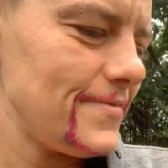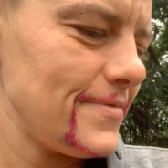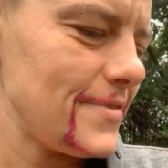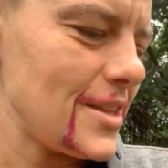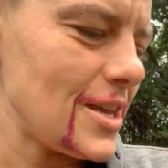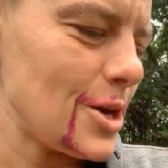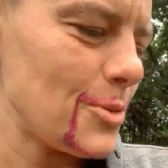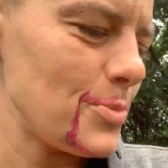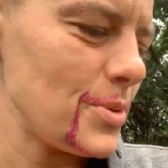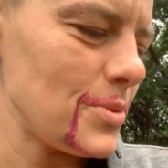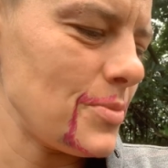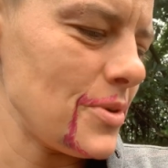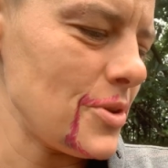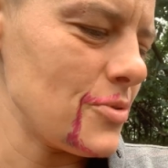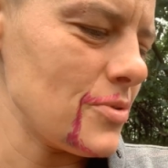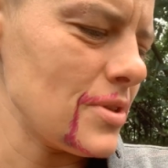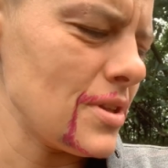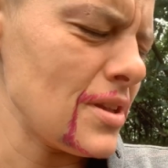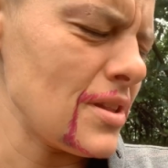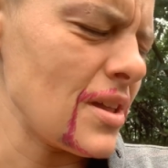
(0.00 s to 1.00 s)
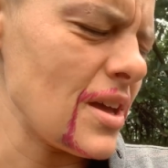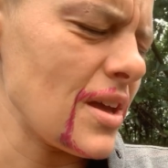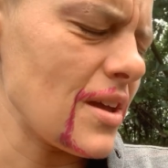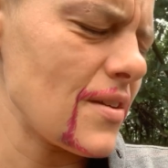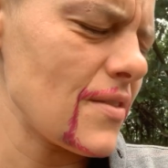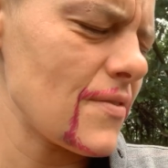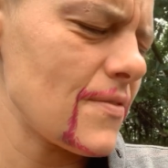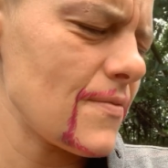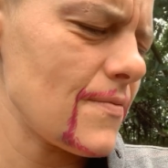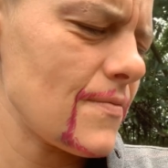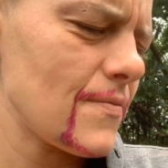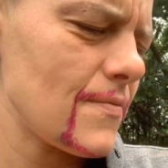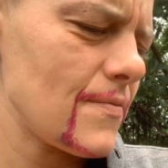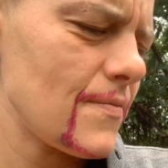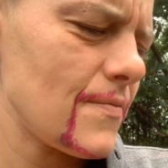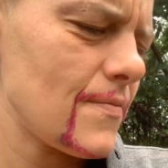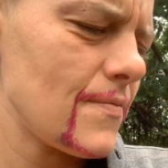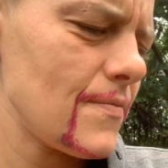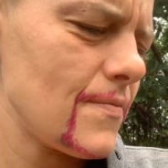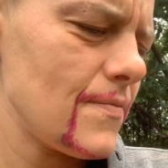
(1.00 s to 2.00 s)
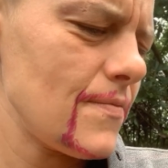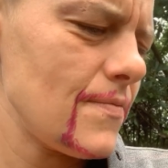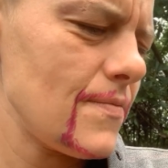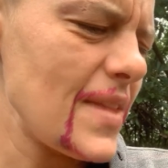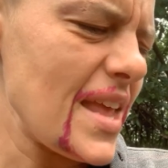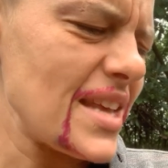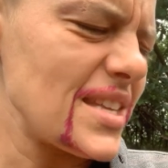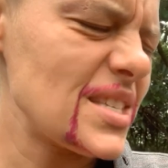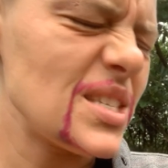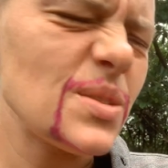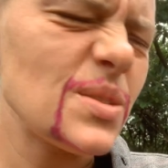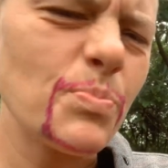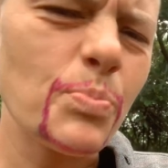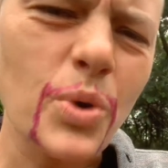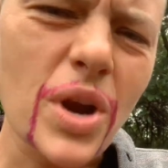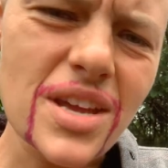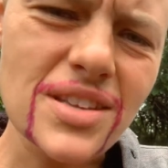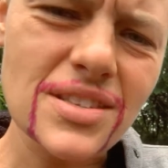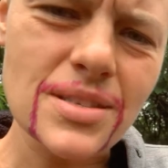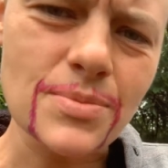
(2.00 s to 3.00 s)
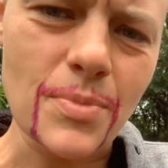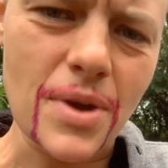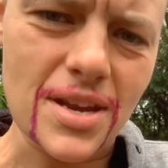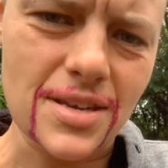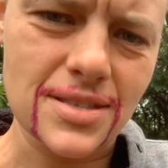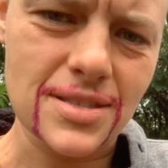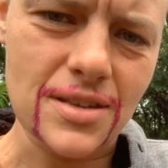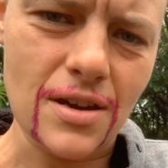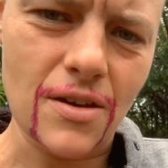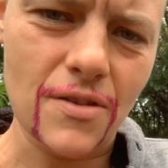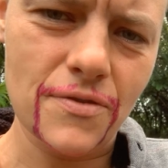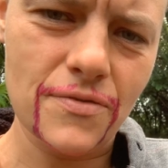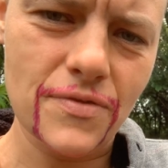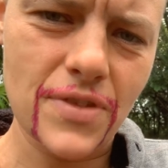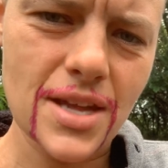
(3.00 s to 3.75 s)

Helping me really like express myself.